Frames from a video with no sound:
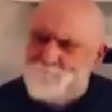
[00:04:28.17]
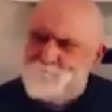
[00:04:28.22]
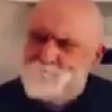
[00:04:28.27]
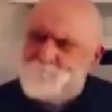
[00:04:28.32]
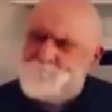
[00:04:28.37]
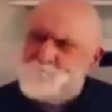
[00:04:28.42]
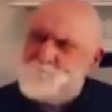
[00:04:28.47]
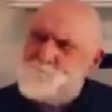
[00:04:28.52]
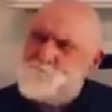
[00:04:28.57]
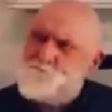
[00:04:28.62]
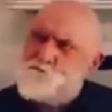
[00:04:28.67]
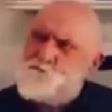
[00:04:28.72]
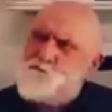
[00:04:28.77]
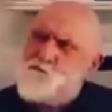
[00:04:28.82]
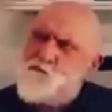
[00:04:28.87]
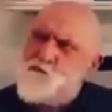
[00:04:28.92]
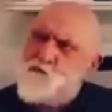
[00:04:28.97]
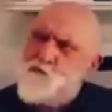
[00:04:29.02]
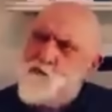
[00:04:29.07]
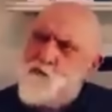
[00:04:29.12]

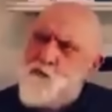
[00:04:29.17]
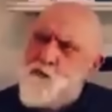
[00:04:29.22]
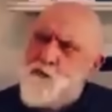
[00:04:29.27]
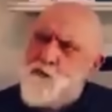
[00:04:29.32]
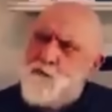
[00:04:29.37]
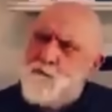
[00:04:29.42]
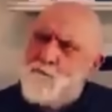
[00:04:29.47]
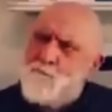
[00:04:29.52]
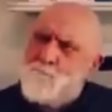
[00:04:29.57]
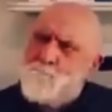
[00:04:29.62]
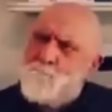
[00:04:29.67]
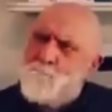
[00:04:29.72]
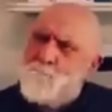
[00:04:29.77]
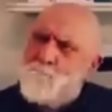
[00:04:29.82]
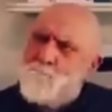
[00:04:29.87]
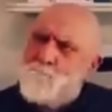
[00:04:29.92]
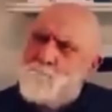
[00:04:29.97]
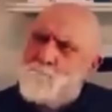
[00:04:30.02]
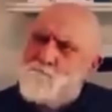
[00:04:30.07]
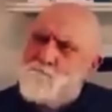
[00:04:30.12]

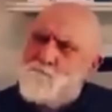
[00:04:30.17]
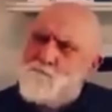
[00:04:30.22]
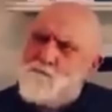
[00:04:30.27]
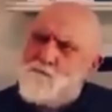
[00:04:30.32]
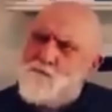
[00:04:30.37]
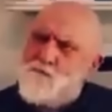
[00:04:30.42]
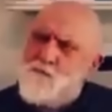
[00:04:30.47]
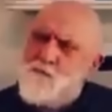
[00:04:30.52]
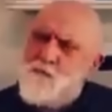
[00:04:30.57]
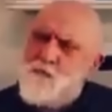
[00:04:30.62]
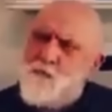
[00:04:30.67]
(silence)